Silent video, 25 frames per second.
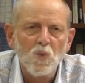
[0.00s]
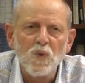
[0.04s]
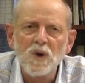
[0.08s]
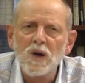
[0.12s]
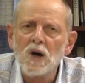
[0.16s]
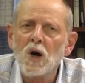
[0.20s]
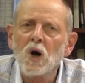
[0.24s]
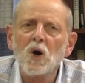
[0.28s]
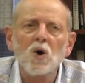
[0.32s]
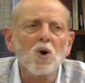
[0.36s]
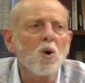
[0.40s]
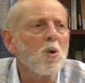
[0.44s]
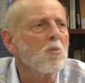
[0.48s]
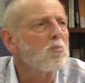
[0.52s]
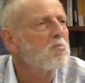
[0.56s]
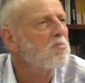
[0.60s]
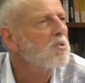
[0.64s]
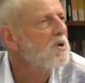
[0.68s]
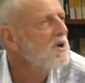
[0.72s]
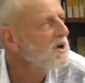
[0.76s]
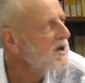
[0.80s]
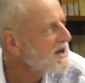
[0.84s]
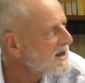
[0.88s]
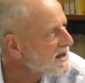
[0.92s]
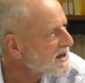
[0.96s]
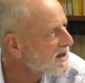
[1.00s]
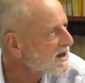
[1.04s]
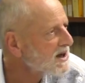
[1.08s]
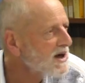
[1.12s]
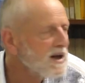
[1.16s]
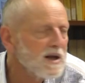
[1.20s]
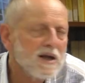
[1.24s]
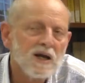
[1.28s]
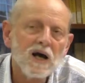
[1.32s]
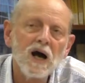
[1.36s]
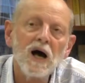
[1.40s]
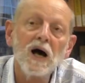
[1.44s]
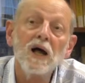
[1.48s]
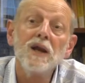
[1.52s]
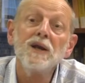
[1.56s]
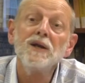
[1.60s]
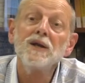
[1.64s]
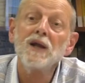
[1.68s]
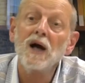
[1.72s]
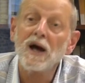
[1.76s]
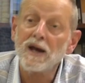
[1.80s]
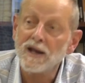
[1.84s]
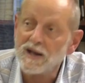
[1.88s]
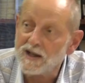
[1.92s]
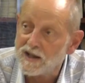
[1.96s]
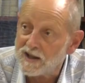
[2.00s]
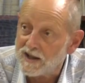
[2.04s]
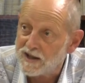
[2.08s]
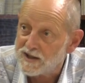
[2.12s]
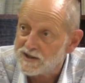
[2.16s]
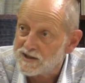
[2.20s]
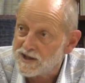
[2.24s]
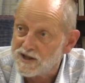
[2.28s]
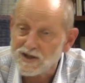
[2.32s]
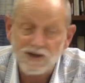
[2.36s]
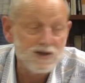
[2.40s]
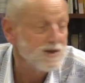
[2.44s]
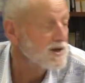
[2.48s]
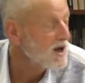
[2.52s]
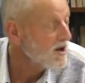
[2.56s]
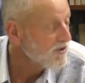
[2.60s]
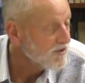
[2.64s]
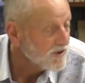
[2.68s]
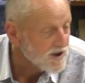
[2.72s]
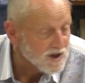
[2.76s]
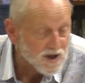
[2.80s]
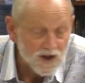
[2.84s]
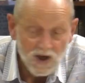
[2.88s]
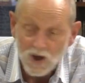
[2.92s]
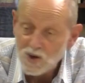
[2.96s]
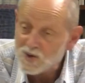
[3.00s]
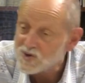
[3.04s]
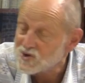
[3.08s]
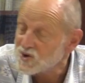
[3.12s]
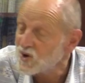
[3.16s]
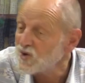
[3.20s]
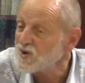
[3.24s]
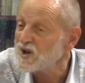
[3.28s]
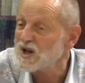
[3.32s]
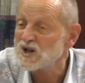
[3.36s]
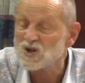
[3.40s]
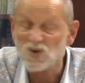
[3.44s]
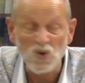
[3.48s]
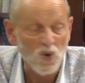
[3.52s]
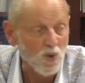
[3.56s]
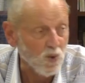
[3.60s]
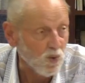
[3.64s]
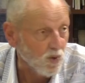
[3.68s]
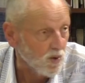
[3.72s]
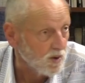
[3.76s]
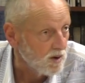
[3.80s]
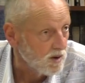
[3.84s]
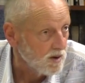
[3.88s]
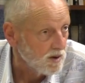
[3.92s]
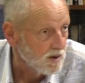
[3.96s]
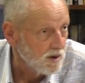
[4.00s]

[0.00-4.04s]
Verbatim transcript: we are completely annihilated. Nothing goes on at all.